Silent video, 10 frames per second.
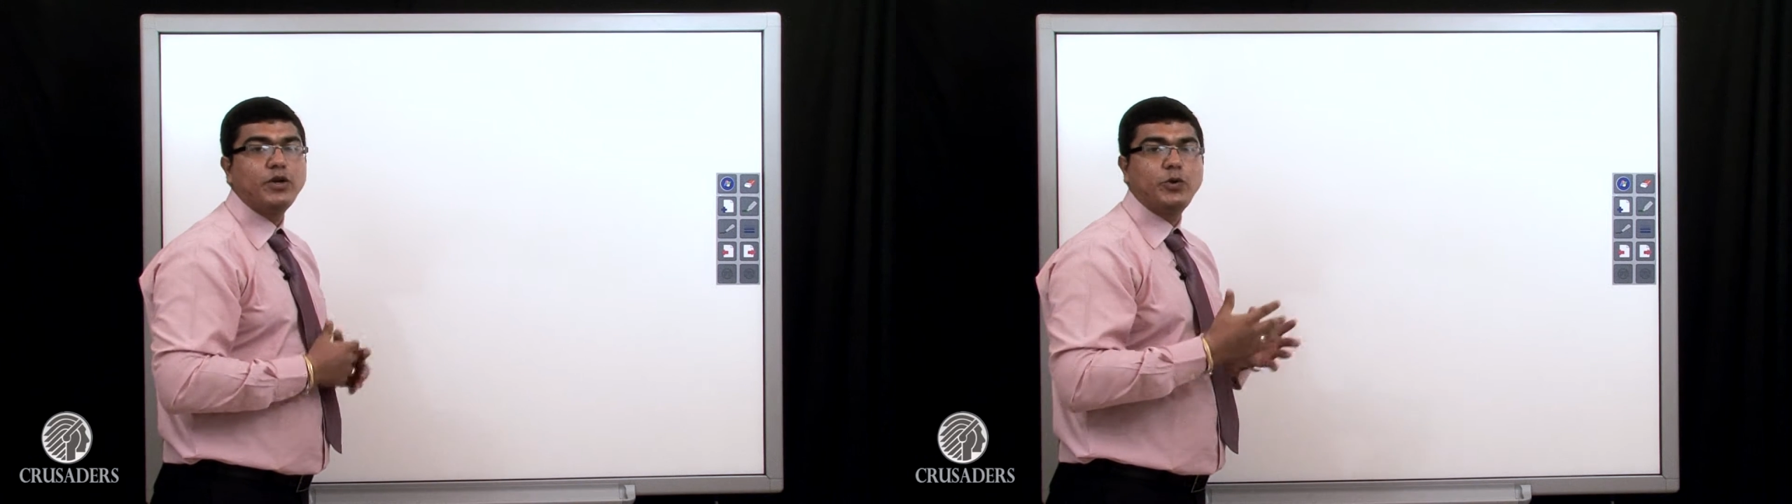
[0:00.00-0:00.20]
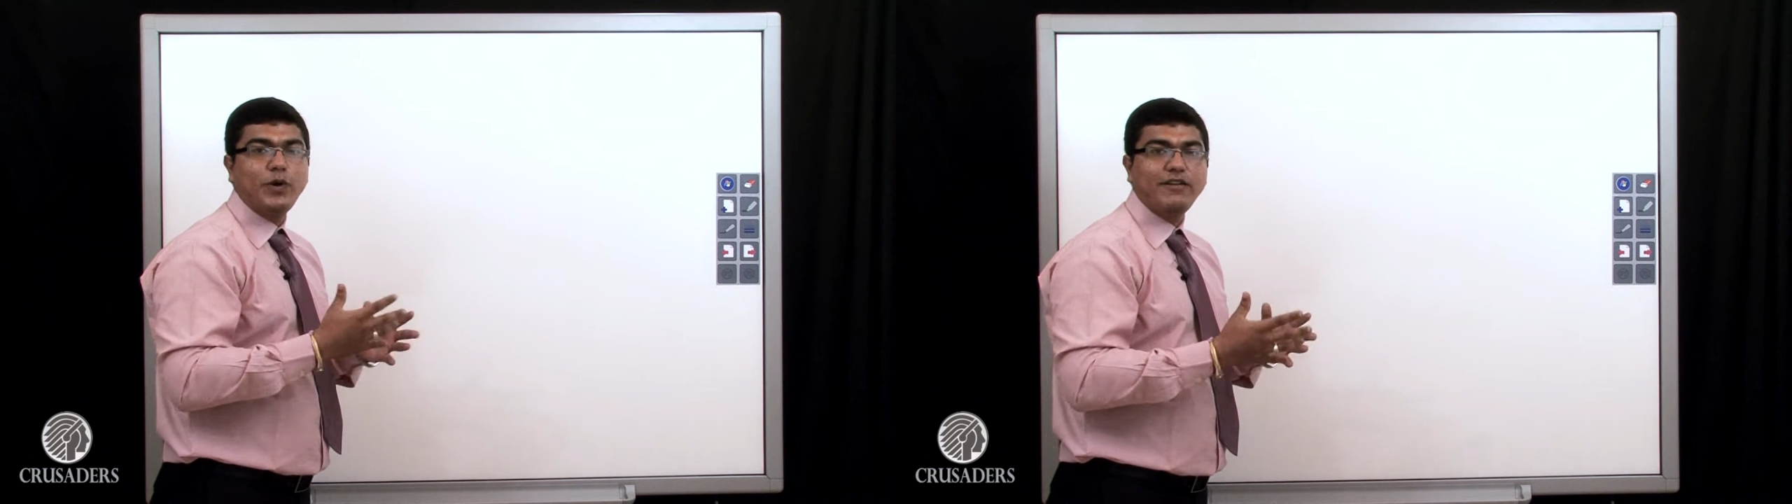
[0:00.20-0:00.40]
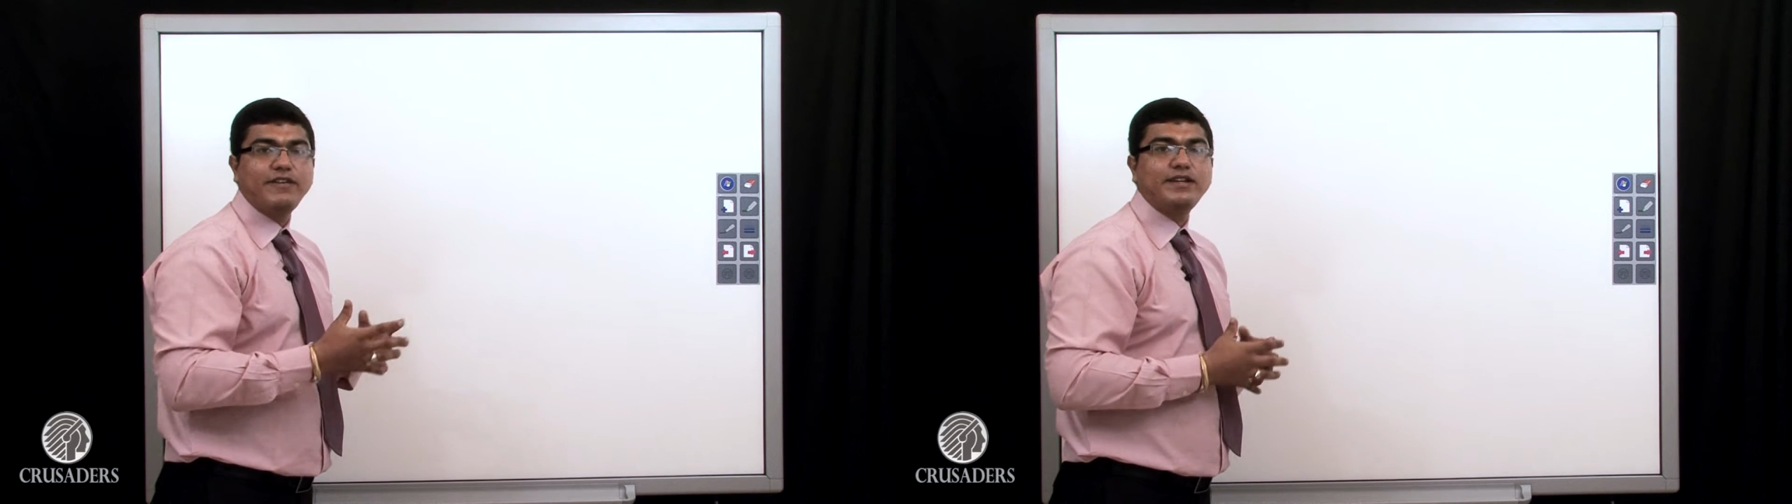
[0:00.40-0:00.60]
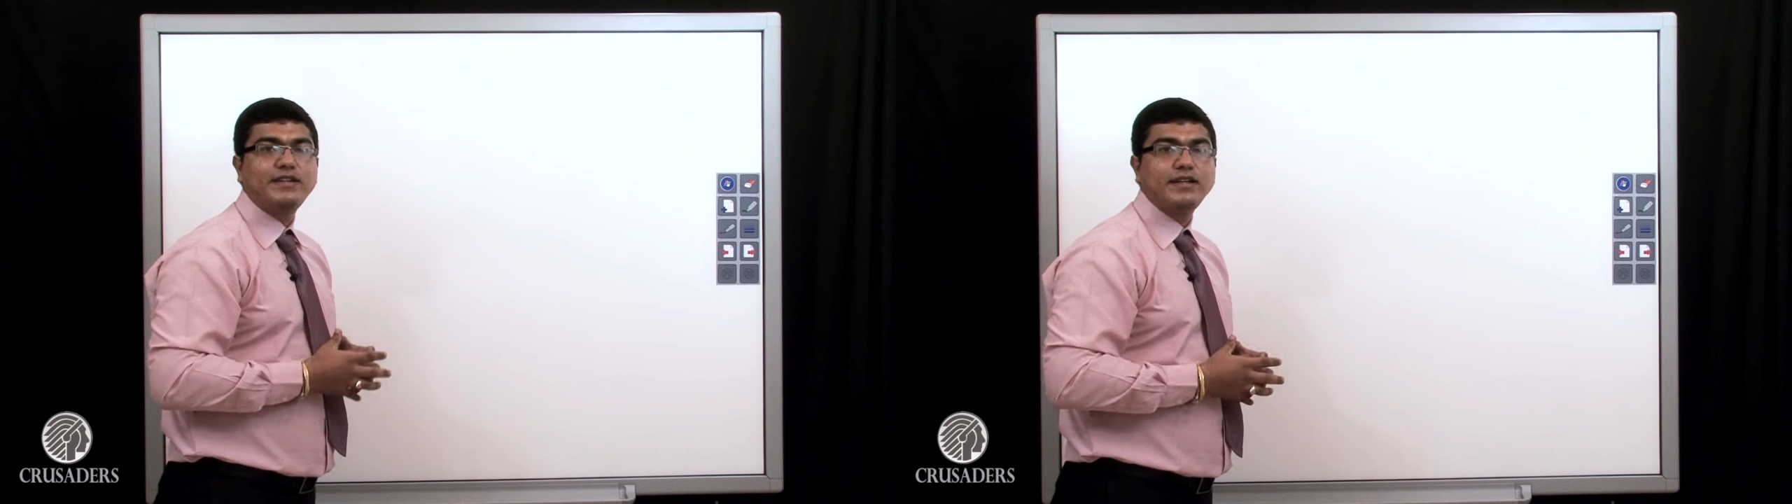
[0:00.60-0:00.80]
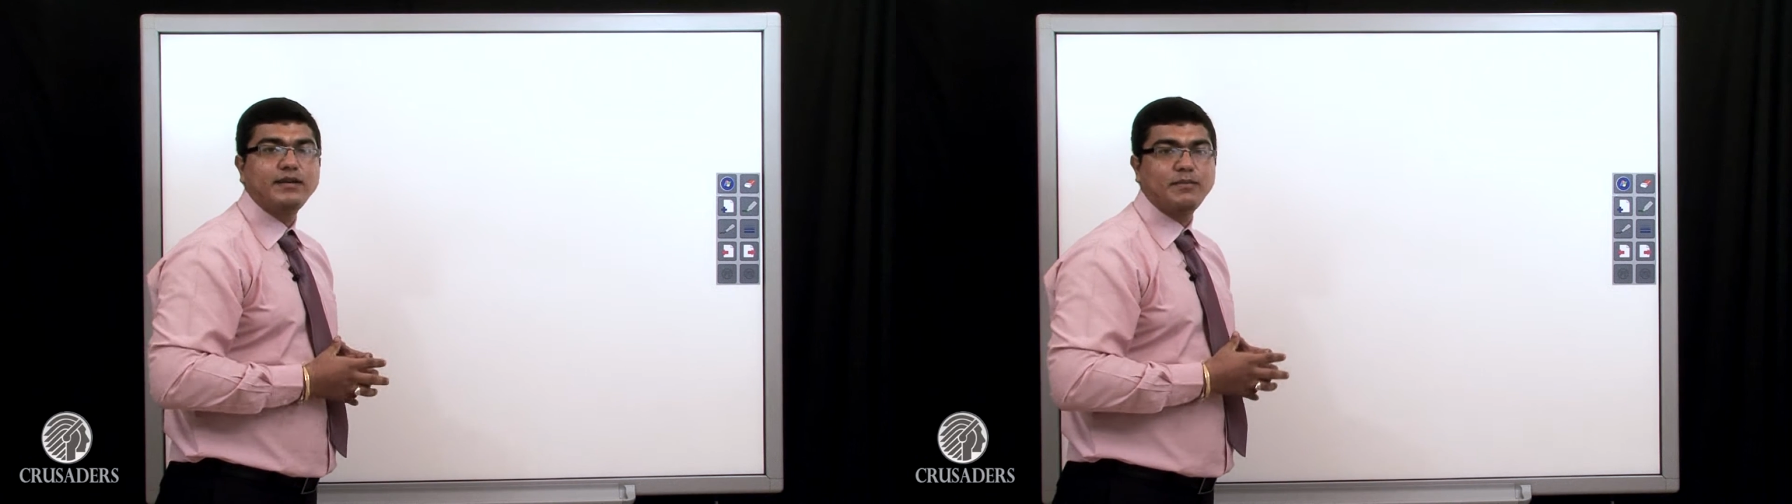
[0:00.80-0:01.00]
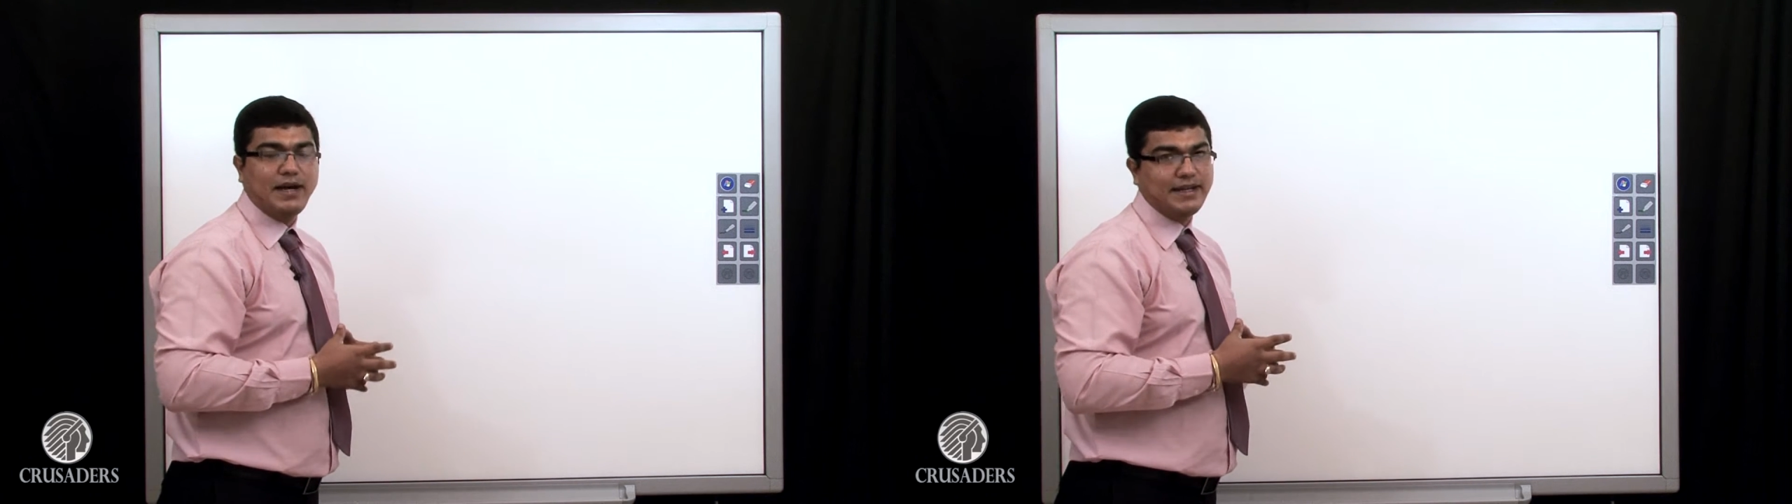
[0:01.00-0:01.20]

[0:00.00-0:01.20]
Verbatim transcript: 1280 by